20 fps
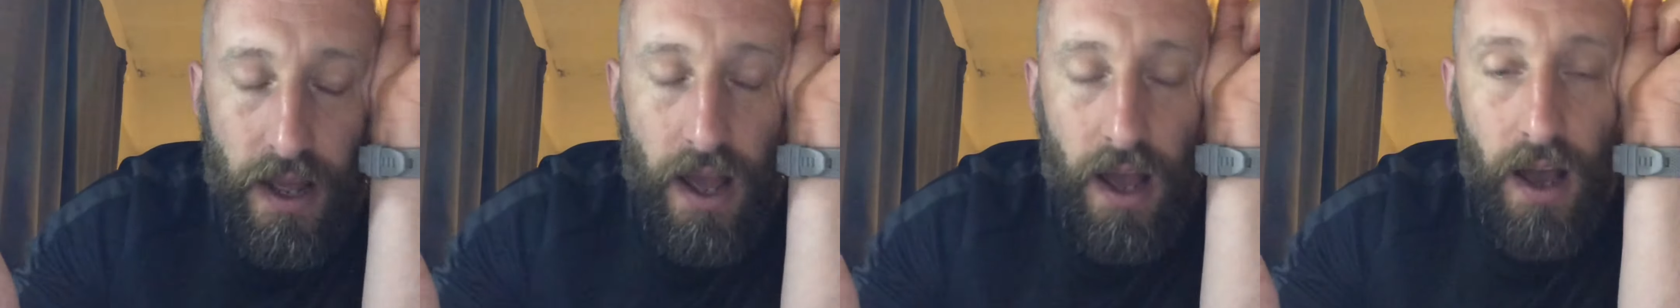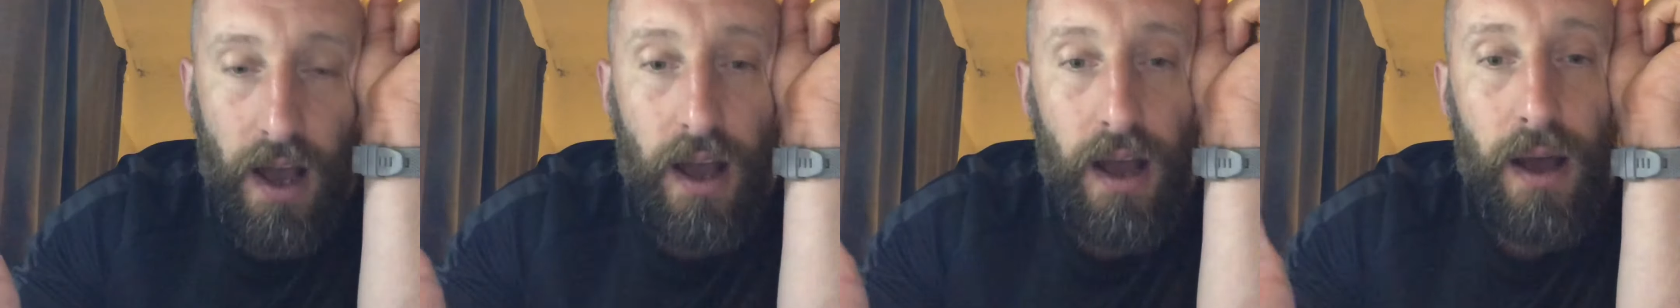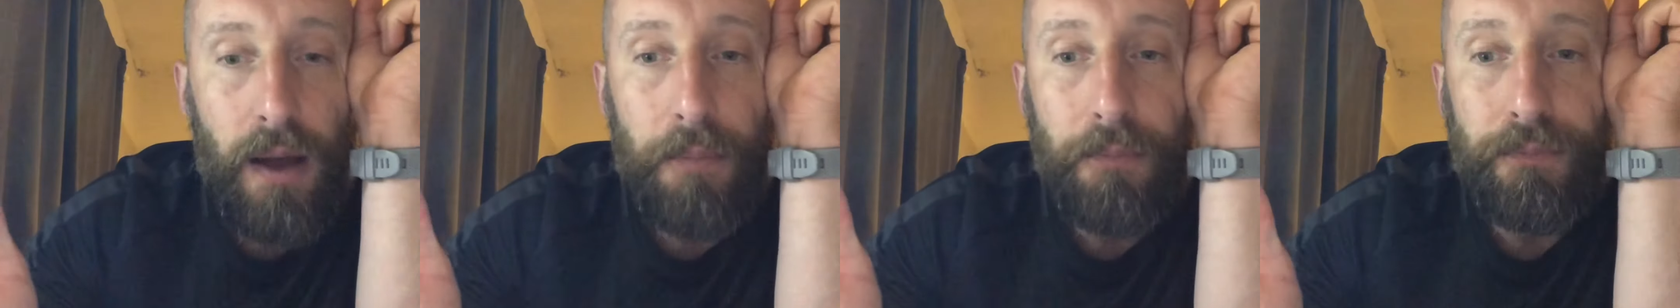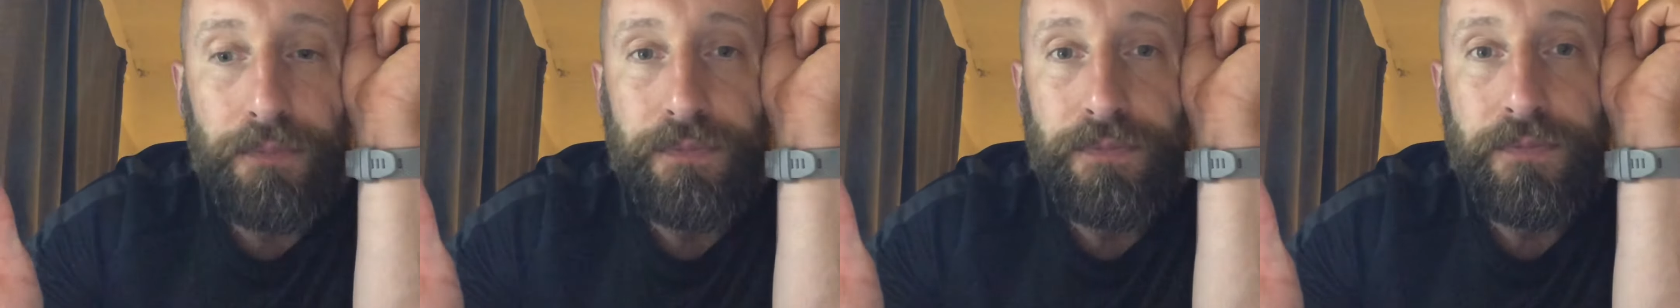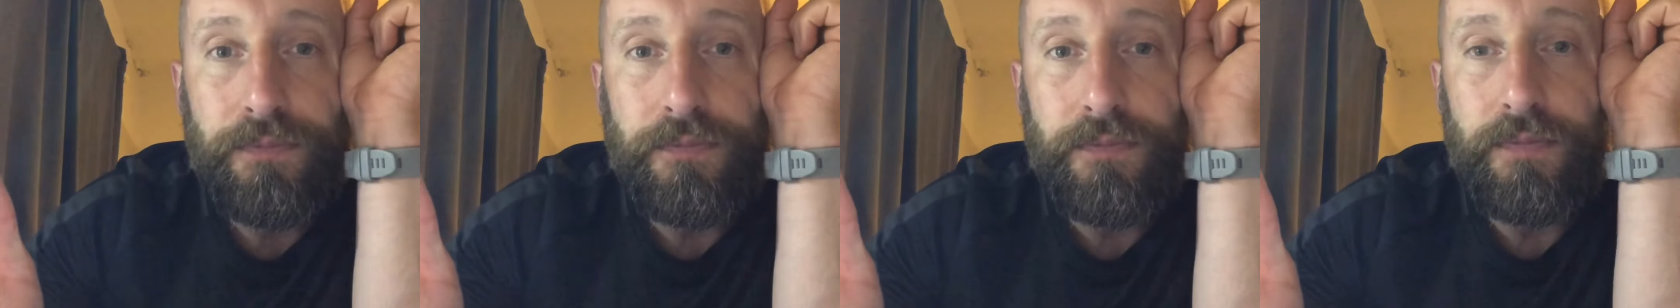a
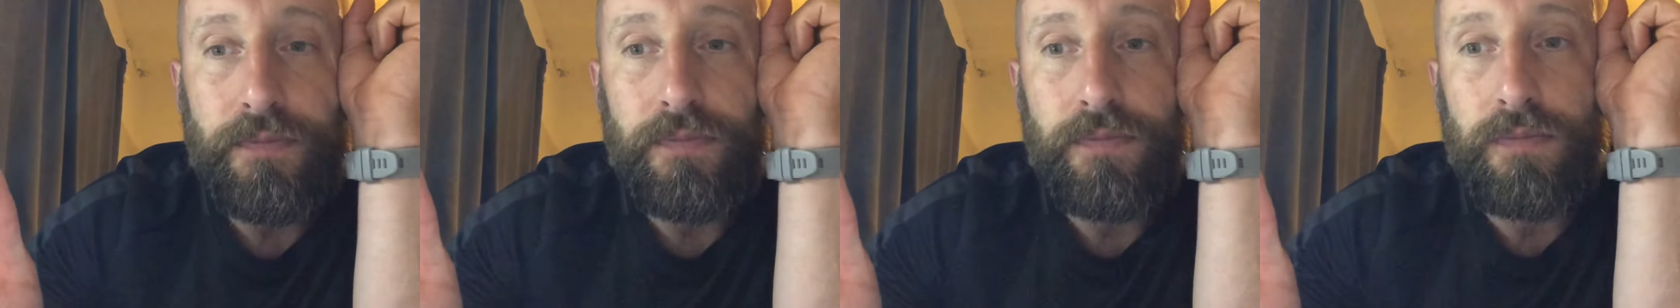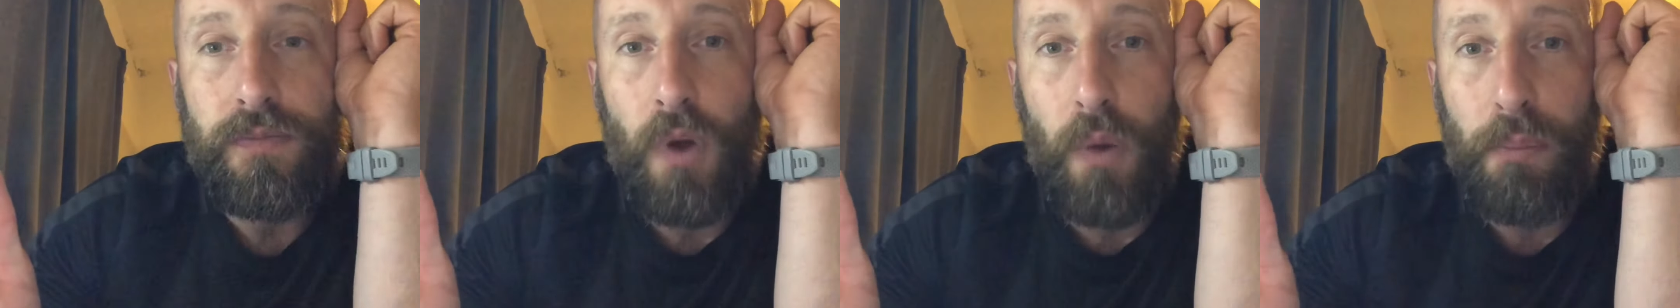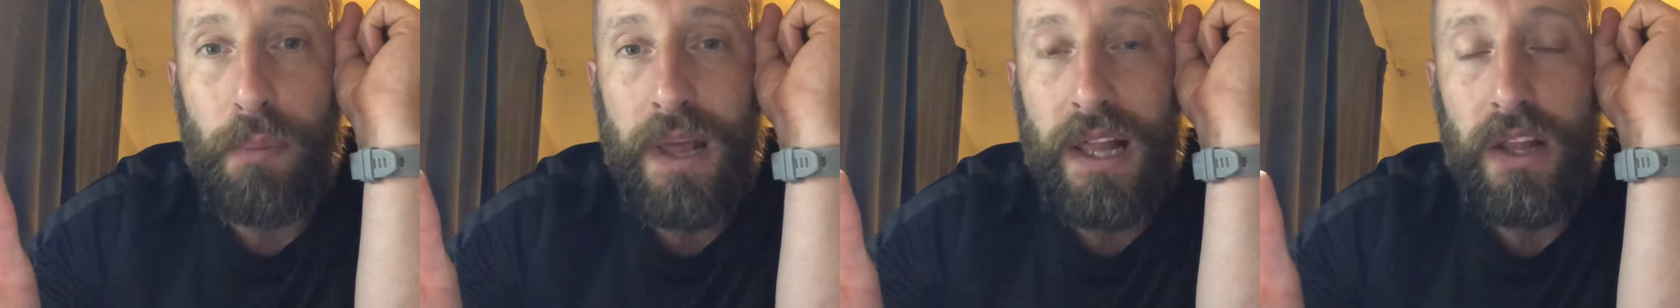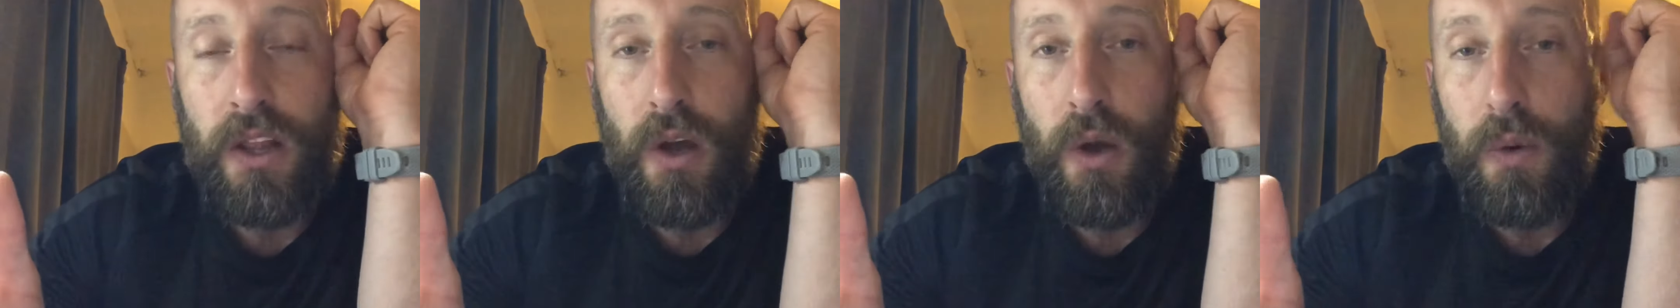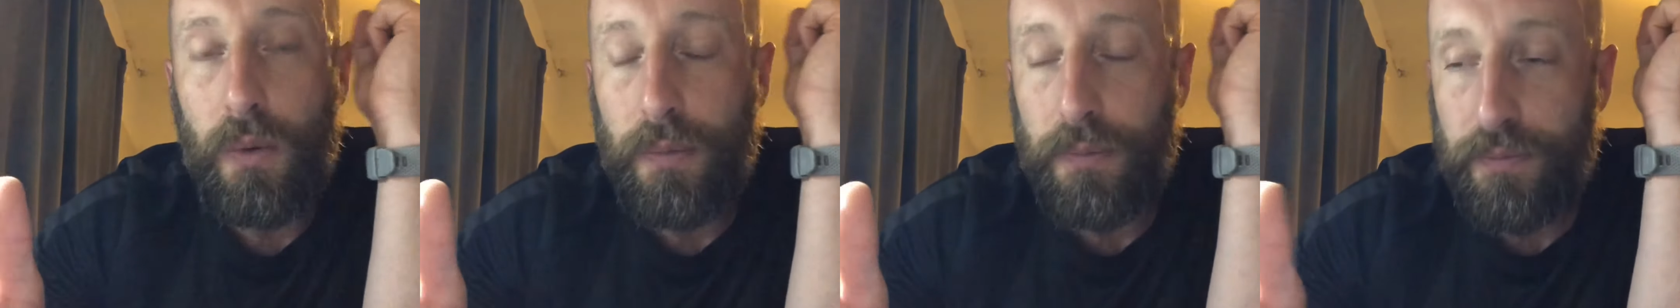
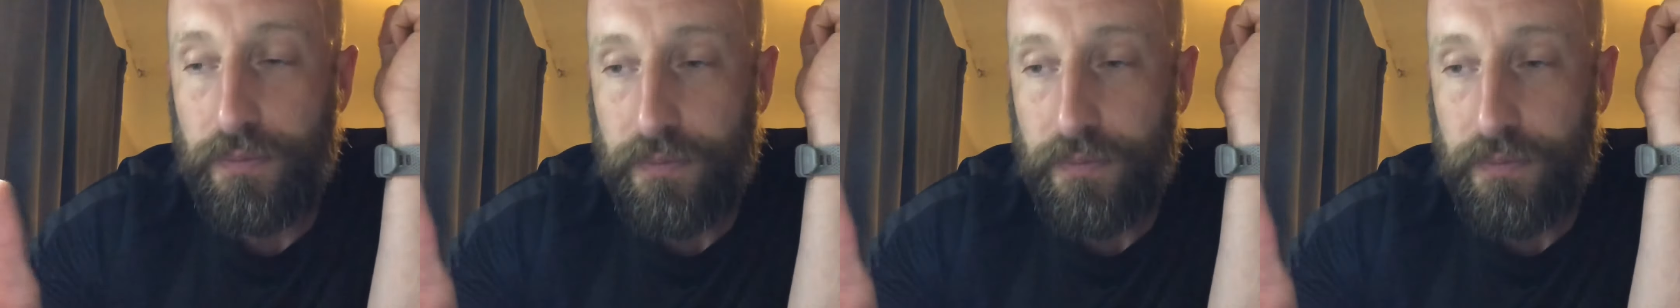pillow.